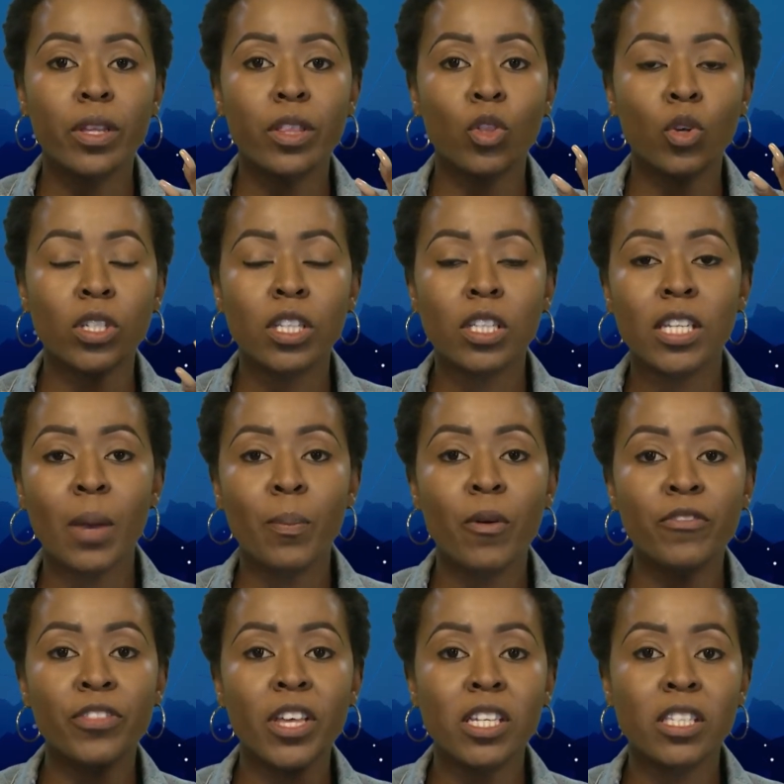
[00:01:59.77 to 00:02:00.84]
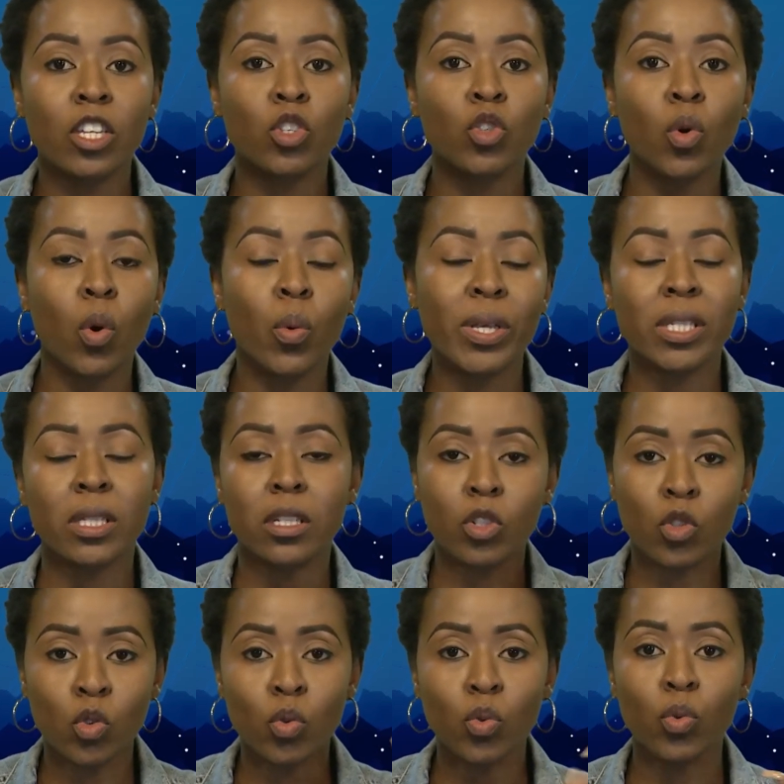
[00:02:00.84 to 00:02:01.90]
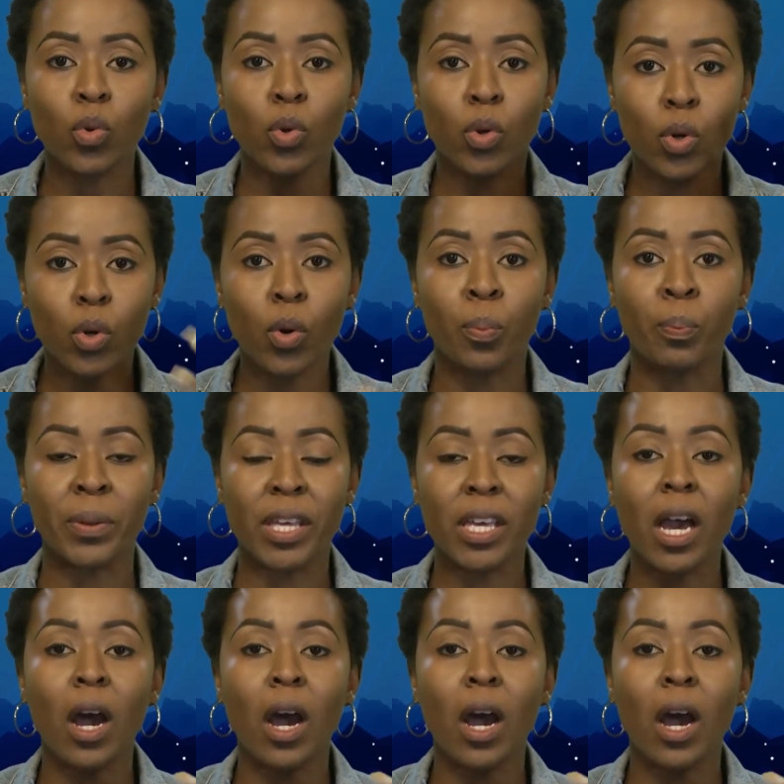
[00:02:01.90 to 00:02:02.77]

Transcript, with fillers: those are the type of things that you always need to be